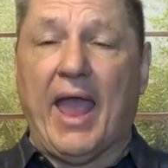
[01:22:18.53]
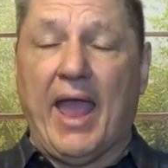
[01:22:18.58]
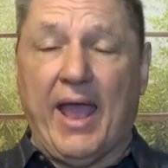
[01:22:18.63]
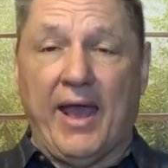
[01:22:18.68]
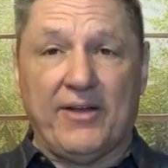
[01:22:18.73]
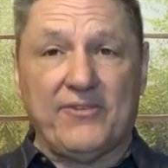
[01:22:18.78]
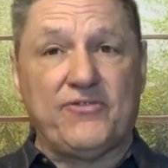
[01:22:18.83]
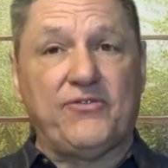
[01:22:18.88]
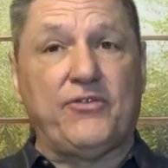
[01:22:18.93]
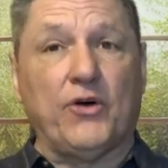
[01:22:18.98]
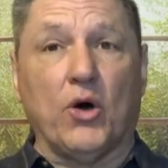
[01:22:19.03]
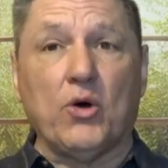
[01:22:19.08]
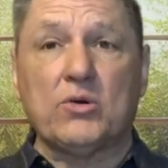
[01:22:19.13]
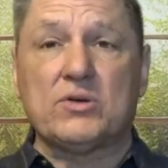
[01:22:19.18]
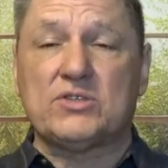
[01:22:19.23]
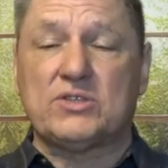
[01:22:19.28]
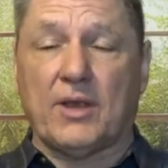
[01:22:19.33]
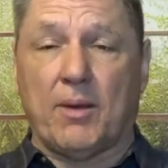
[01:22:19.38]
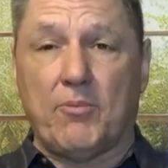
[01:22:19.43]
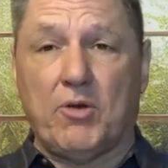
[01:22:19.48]
And
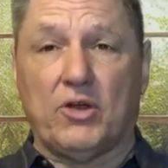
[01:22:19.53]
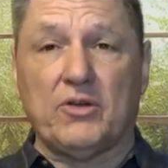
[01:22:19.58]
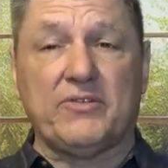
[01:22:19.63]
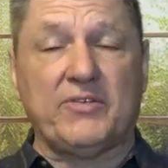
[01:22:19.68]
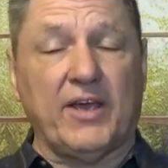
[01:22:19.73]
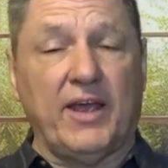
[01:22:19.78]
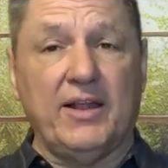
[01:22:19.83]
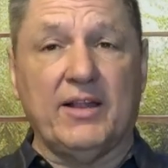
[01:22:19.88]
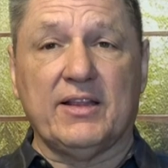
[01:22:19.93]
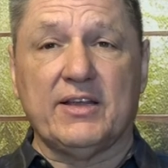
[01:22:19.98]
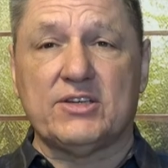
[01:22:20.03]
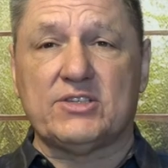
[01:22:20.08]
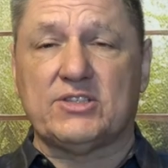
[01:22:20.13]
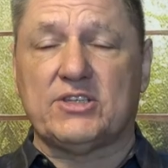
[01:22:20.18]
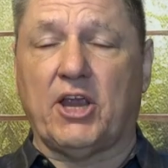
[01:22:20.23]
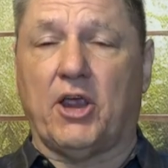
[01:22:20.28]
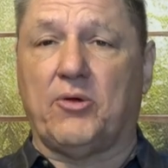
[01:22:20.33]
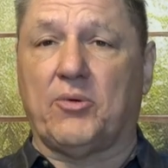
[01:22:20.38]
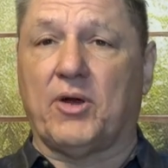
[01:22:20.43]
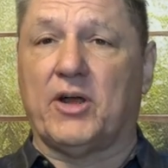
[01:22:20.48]
folks, I'm going to tell you a little
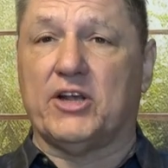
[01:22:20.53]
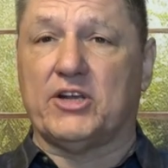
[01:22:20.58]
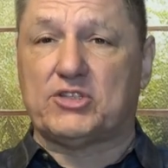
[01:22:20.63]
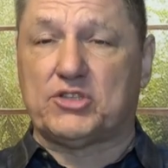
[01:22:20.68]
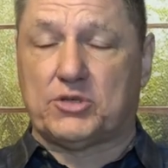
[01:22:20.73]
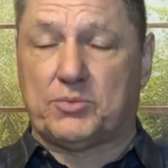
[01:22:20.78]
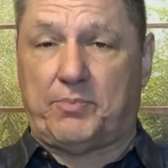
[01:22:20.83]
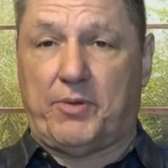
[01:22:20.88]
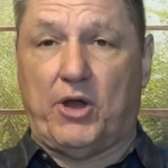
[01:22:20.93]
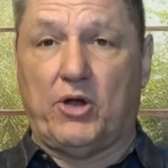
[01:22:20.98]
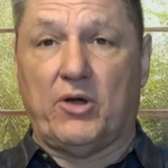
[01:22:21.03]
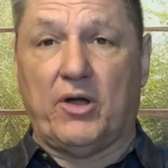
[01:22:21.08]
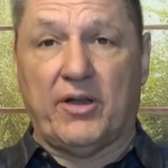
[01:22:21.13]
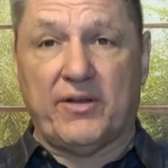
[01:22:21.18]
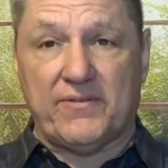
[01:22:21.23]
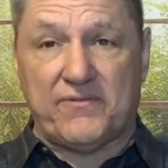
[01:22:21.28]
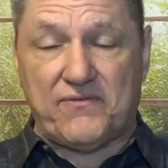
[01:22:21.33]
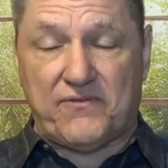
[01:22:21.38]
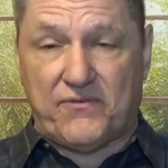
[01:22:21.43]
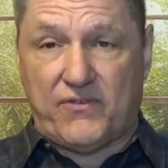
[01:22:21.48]
secret. A spirit
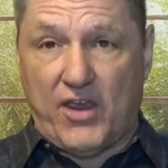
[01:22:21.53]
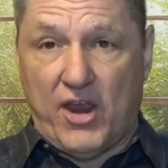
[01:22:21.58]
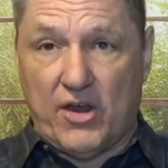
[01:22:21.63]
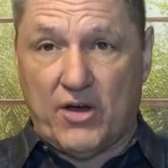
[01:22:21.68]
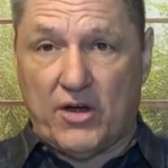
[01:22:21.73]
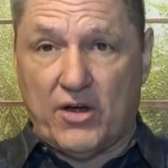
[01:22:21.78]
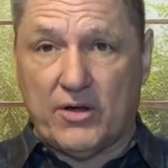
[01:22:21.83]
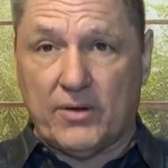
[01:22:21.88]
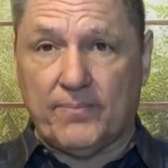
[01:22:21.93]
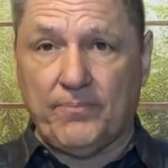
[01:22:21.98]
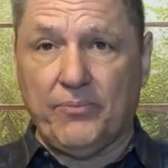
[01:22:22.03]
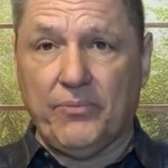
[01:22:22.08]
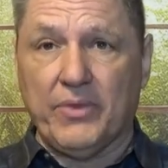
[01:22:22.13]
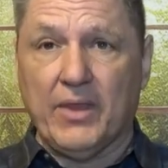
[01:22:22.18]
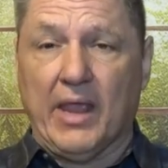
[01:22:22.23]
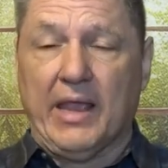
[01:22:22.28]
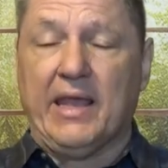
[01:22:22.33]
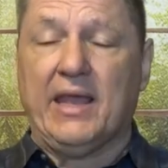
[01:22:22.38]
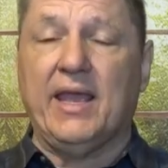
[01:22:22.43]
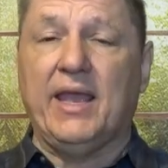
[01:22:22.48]
of fear
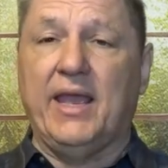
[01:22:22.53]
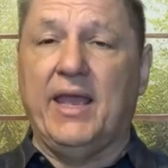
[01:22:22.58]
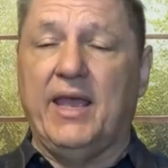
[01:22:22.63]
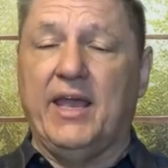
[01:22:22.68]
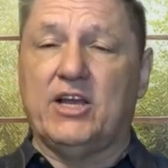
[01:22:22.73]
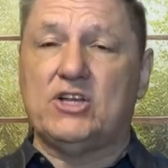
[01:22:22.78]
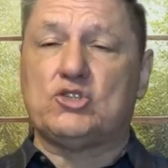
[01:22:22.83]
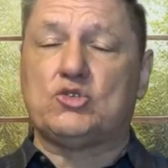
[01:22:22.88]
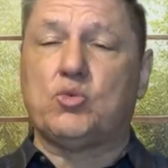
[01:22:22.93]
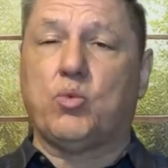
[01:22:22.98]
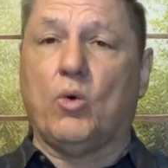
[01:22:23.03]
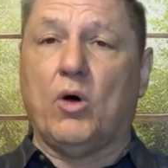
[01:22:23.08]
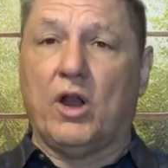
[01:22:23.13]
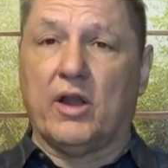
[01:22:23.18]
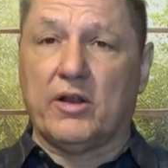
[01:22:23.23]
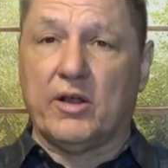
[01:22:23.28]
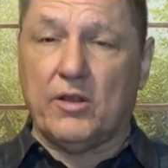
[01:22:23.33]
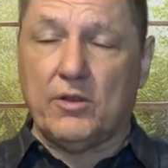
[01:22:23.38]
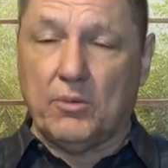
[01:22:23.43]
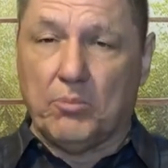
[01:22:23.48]
is
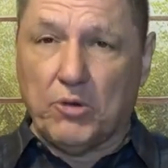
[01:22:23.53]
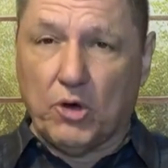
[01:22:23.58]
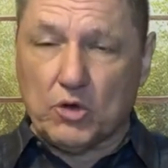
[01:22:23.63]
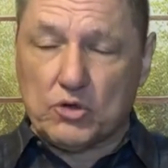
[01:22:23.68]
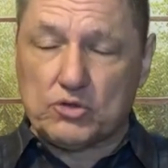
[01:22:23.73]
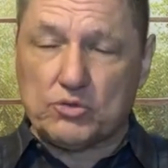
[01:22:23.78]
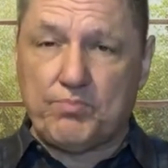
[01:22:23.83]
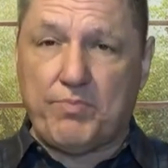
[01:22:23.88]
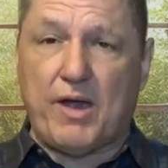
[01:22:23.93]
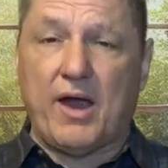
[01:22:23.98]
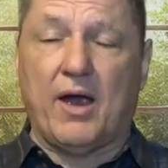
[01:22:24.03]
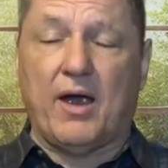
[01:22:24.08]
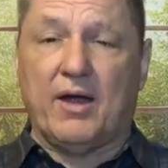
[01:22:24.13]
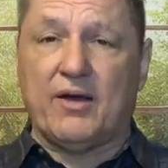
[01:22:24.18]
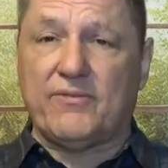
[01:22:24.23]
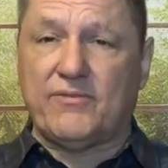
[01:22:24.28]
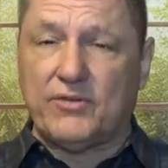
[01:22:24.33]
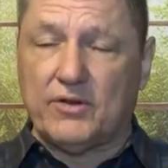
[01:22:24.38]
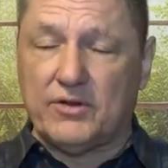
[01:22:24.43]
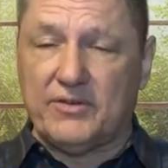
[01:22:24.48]
one of the most
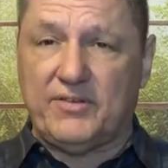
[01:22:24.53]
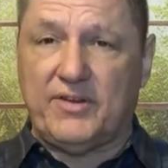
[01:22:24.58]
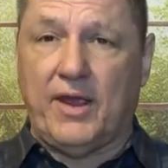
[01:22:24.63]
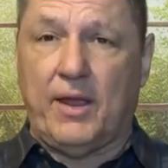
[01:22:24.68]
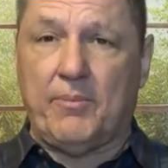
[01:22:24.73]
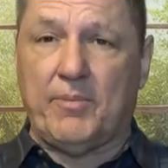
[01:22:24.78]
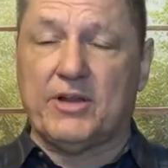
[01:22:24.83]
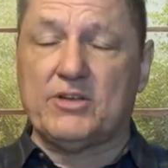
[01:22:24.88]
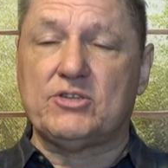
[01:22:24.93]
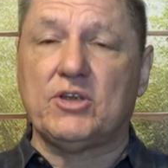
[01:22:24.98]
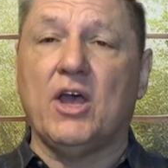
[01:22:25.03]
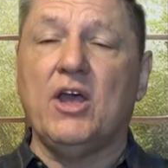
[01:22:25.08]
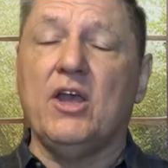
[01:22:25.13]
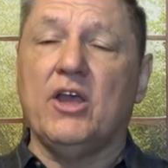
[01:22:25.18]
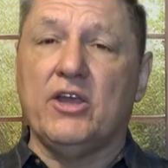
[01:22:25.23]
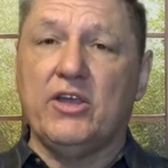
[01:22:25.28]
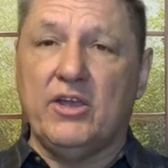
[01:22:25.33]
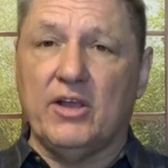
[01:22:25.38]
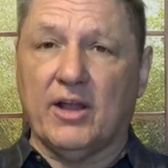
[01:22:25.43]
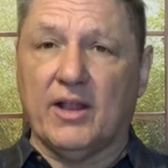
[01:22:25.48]
powerful demons
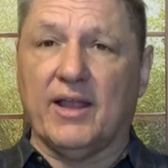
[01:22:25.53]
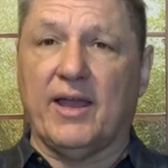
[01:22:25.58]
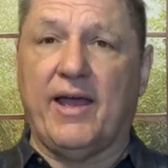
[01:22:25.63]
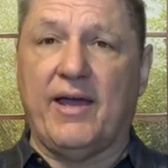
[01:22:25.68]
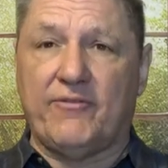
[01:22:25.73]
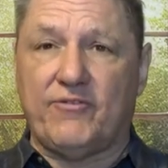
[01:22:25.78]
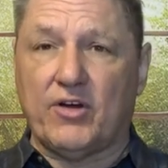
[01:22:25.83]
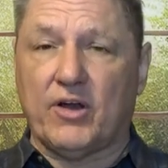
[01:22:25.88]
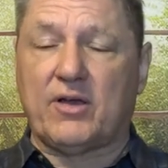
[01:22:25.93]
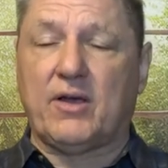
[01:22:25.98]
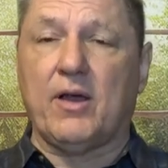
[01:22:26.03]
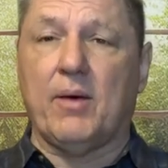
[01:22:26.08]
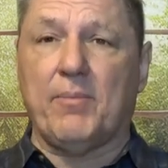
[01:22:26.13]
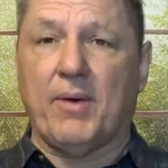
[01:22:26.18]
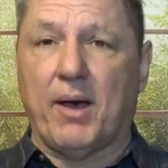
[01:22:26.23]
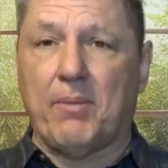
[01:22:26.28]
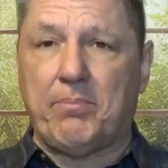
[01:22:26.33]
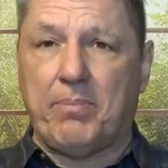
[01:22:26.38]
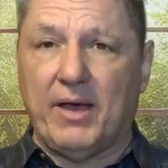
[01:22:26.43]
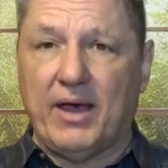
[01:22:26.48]
you'll ever
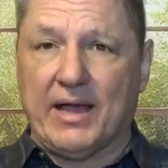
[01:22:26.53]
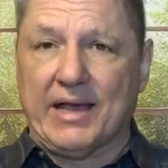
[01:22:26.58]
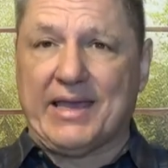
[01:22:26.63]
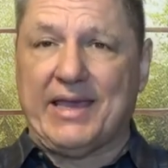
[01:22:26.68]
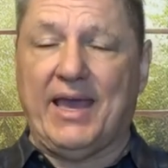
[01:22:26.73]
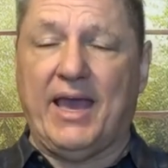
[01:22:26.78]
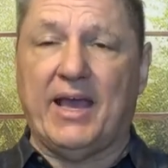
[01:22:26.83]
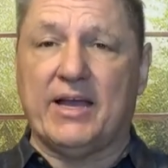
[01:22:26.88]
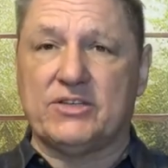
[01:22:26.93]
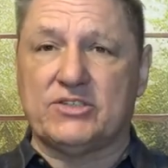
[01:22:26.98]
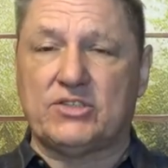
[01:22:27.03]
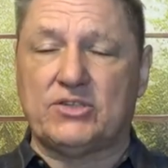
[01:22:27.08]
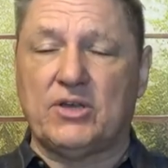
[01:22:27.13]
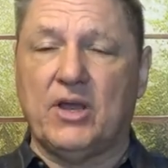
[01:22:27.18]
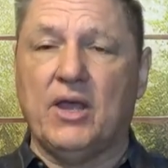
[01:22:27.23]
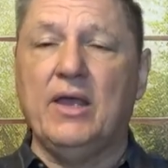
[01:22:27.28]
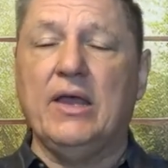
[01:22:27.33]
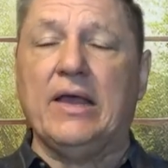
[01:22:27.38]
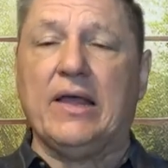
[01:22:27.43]
come up against.